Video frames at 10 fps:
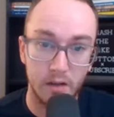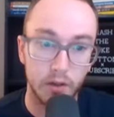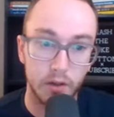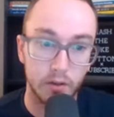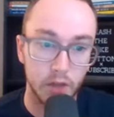
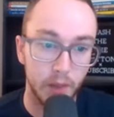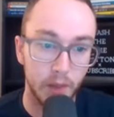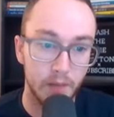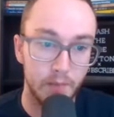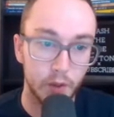also
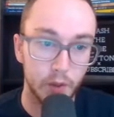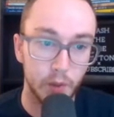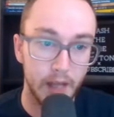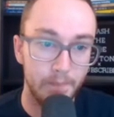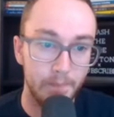split bills with
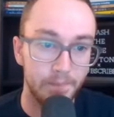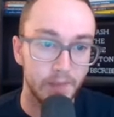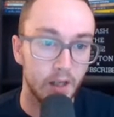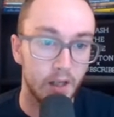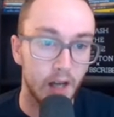them.
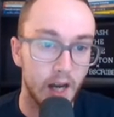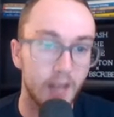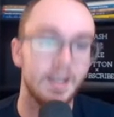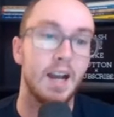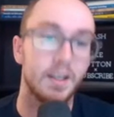Uh,
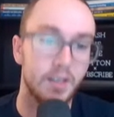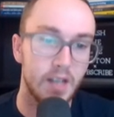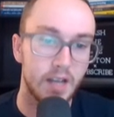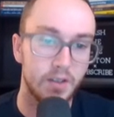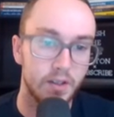ah, see,
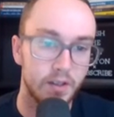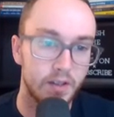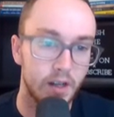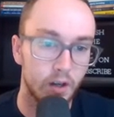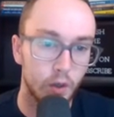as you can see
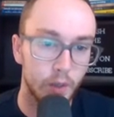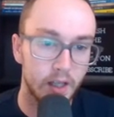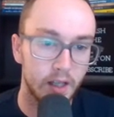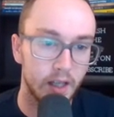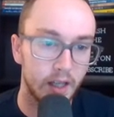here,
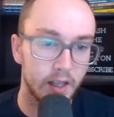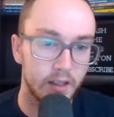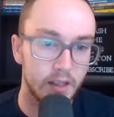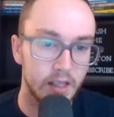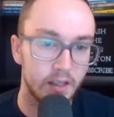quick
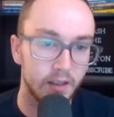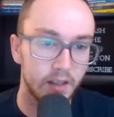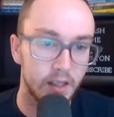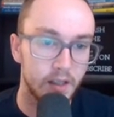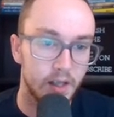and
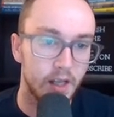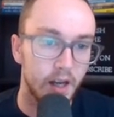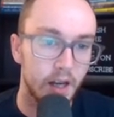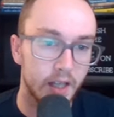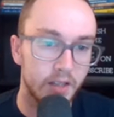easily
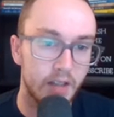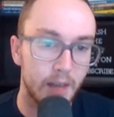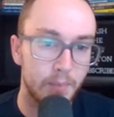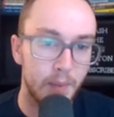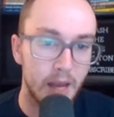uh,
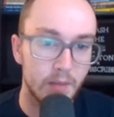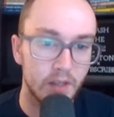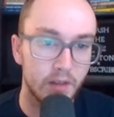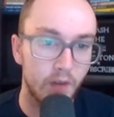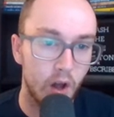accept payments
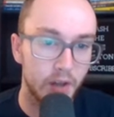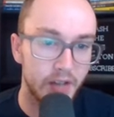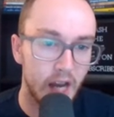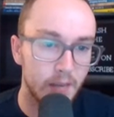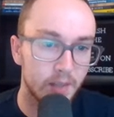of all
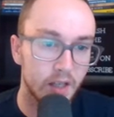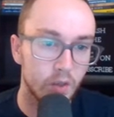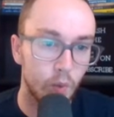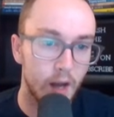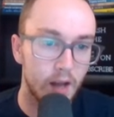types as
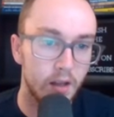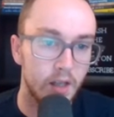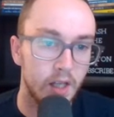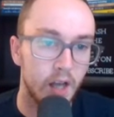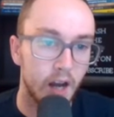well,
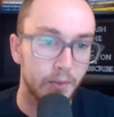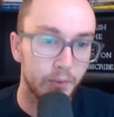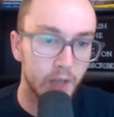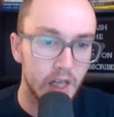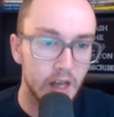uh,
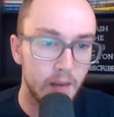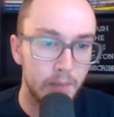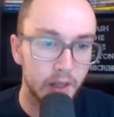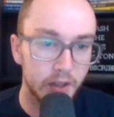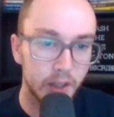free
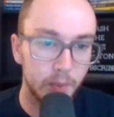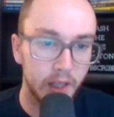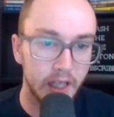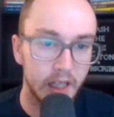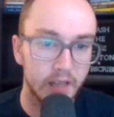bill
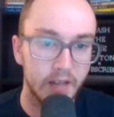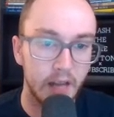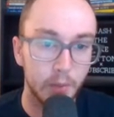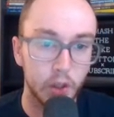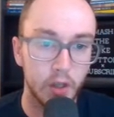splitting and
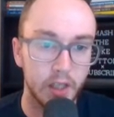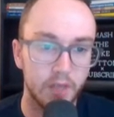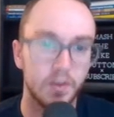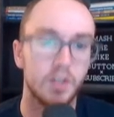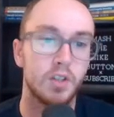table
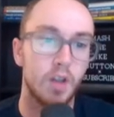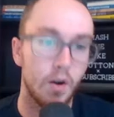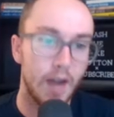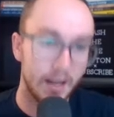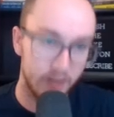transfers. So
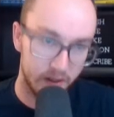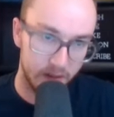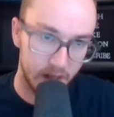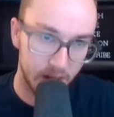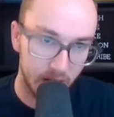as you can
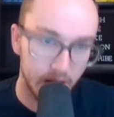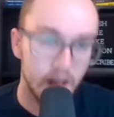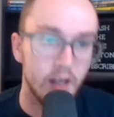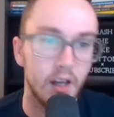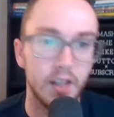see there,
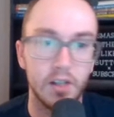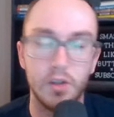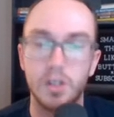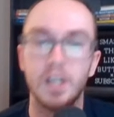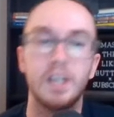uh, you know
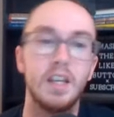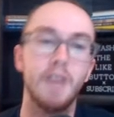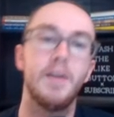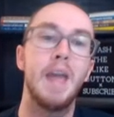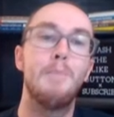you can
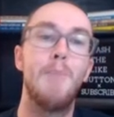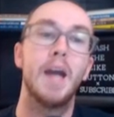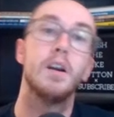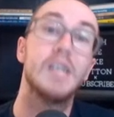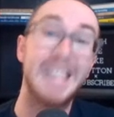give a
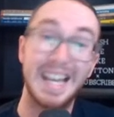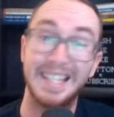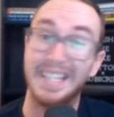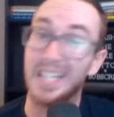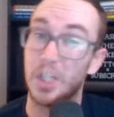better
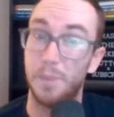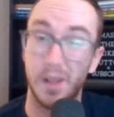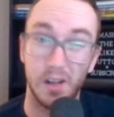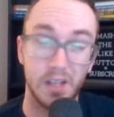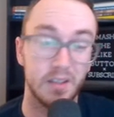guest
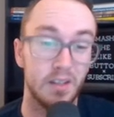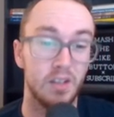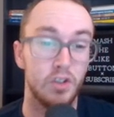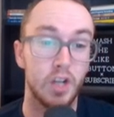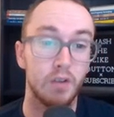experience
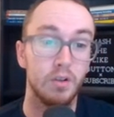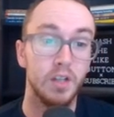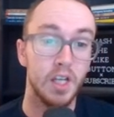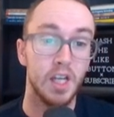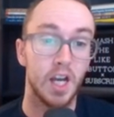in general
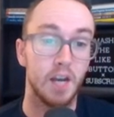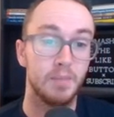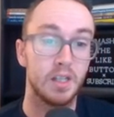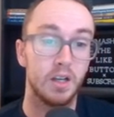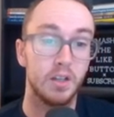uh,
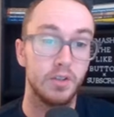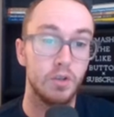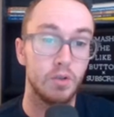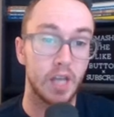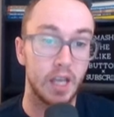because
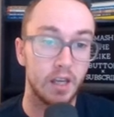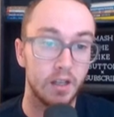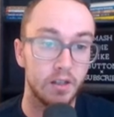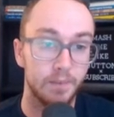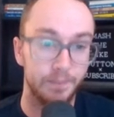you
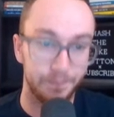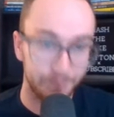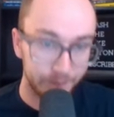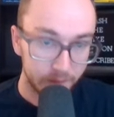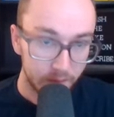can
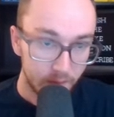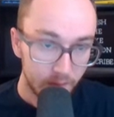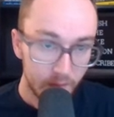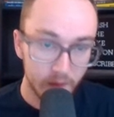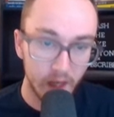
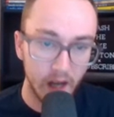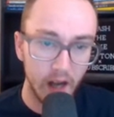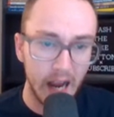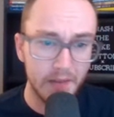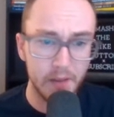uh,
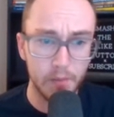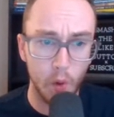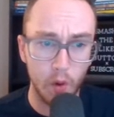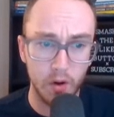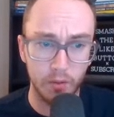have them
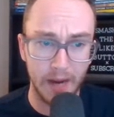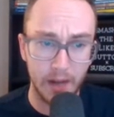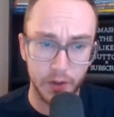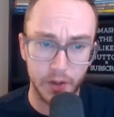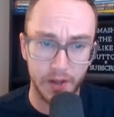order
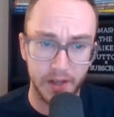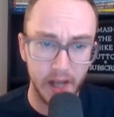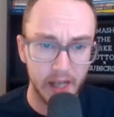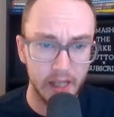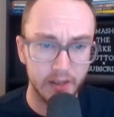rounds throughout the
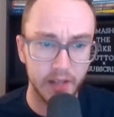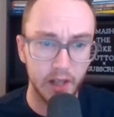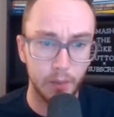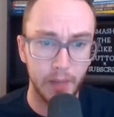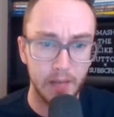night,
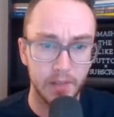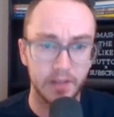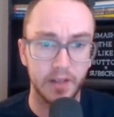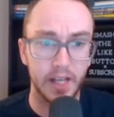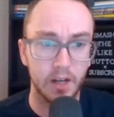settle
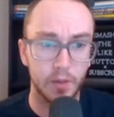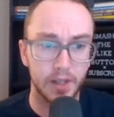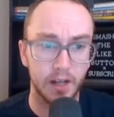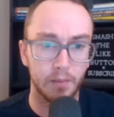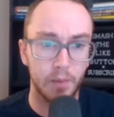payments later with
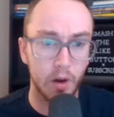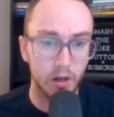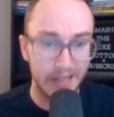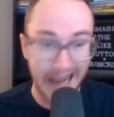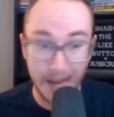their bar
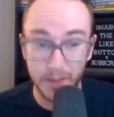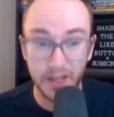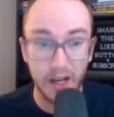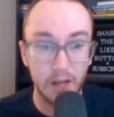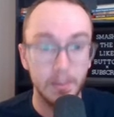tab
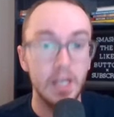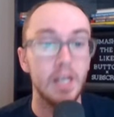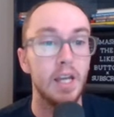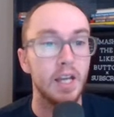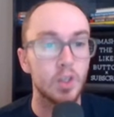setup,
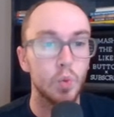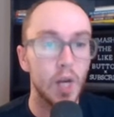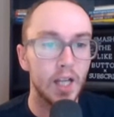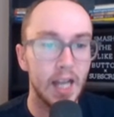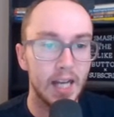as
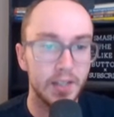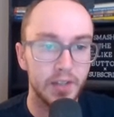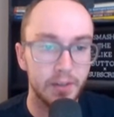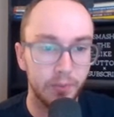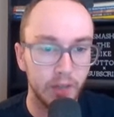well as
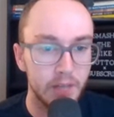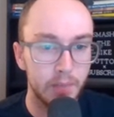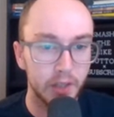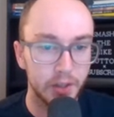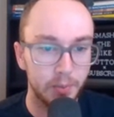the free
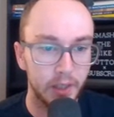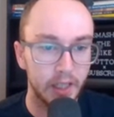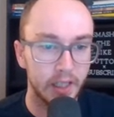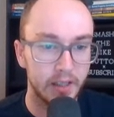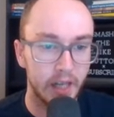bill
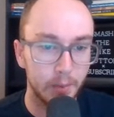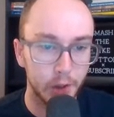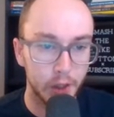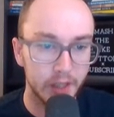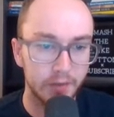splitting and table
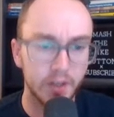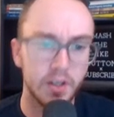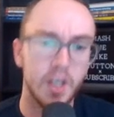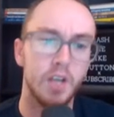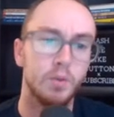transfers,
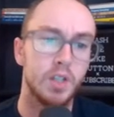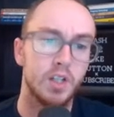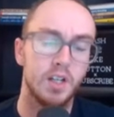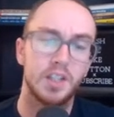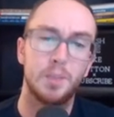
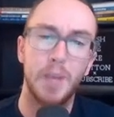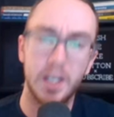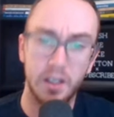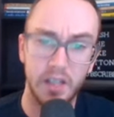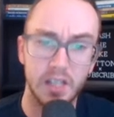which
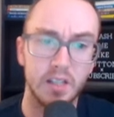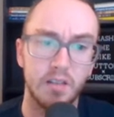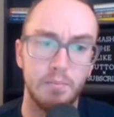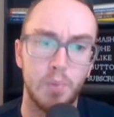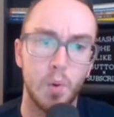especially is
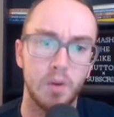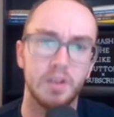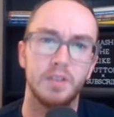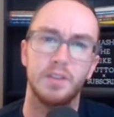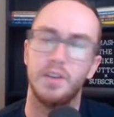
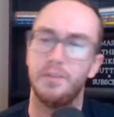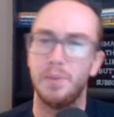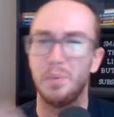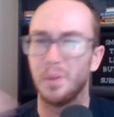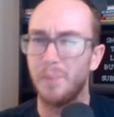important if
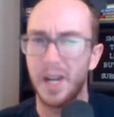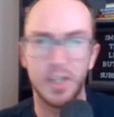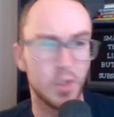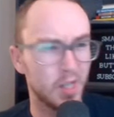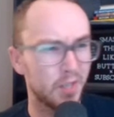people are buying
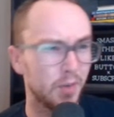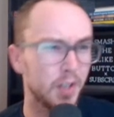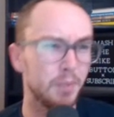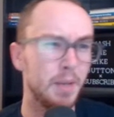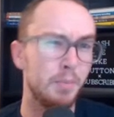drinks for
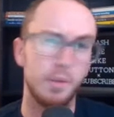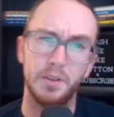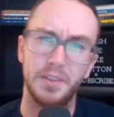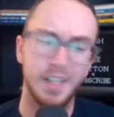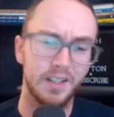other
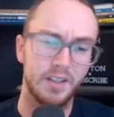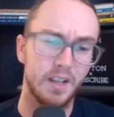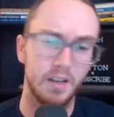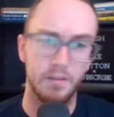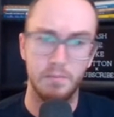people, things
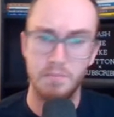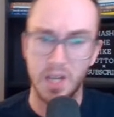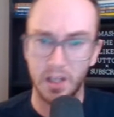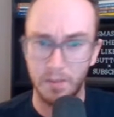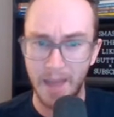get
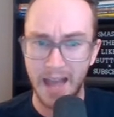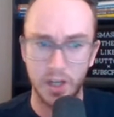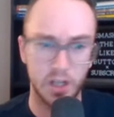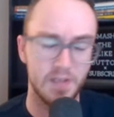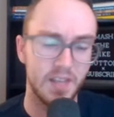mixed
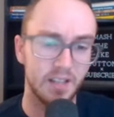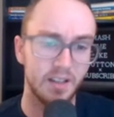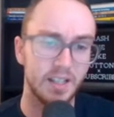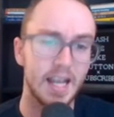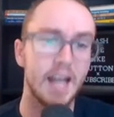matched and things
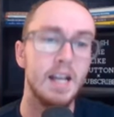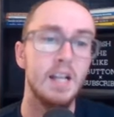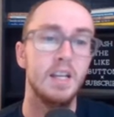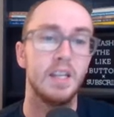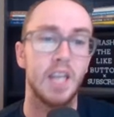like that
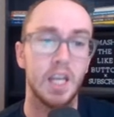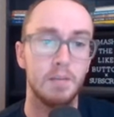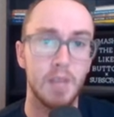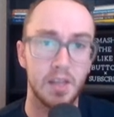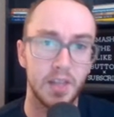can
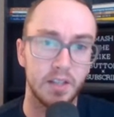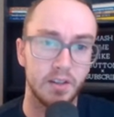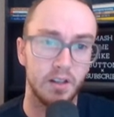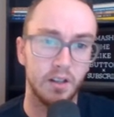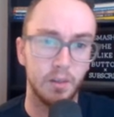make things
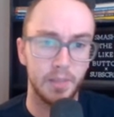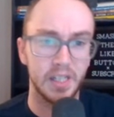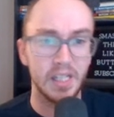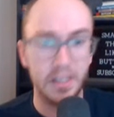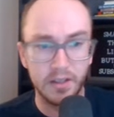a little
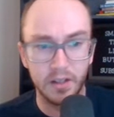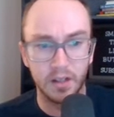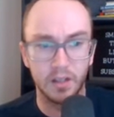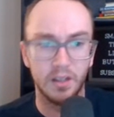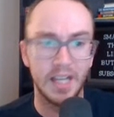bit
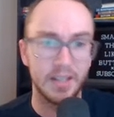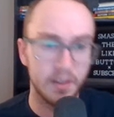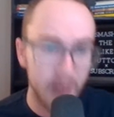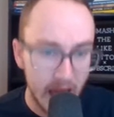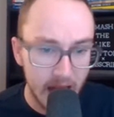easier, less
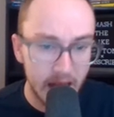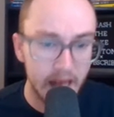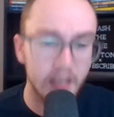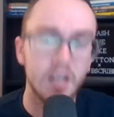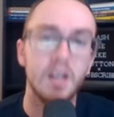of a
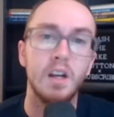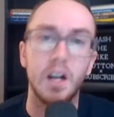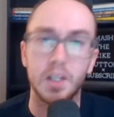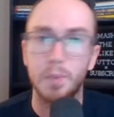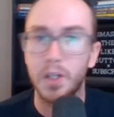headache,
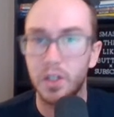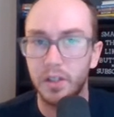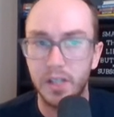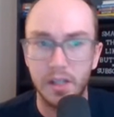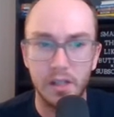
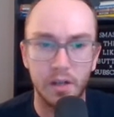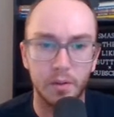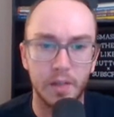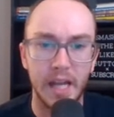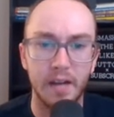especially you know
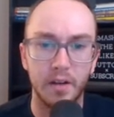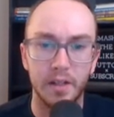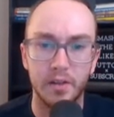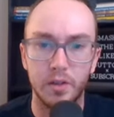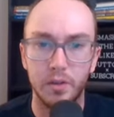
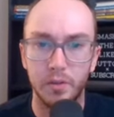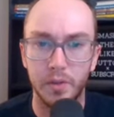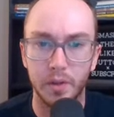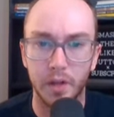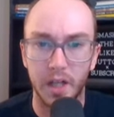catering to
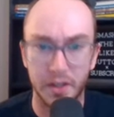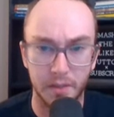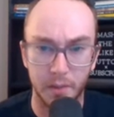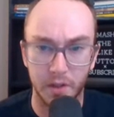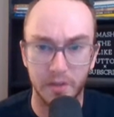your
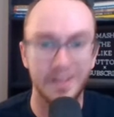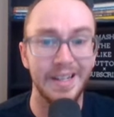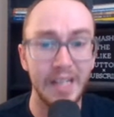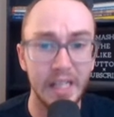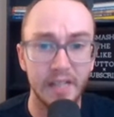customers'
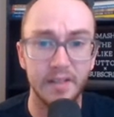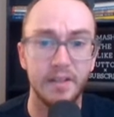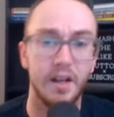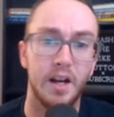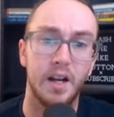
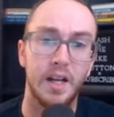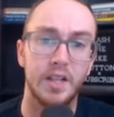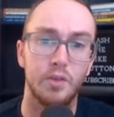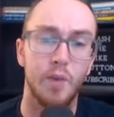needs uh, as